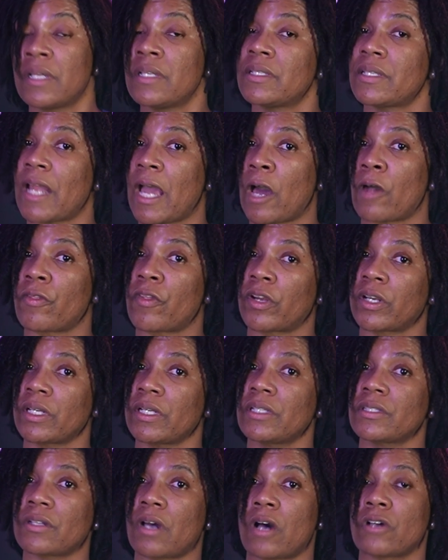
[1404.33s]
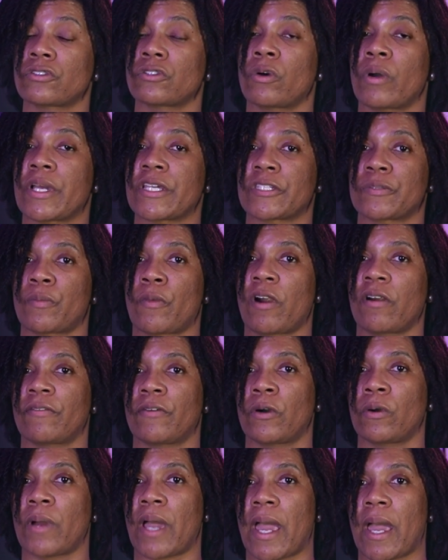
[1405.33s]
Now, there is also a
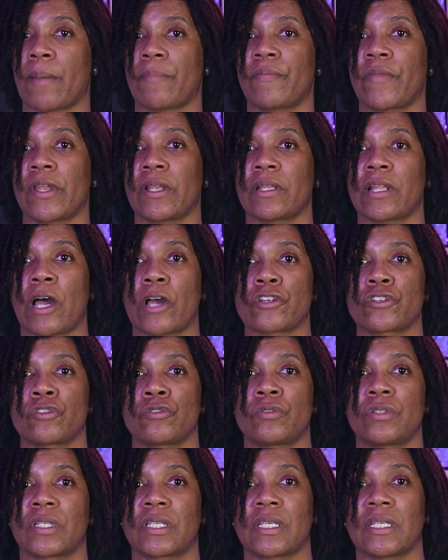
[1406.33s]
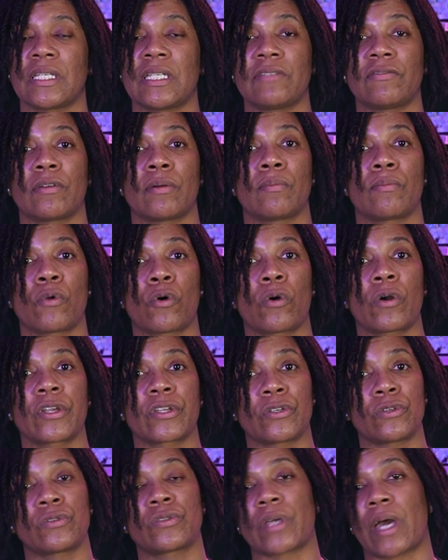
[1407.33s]
smartphone app that allows you to get even more use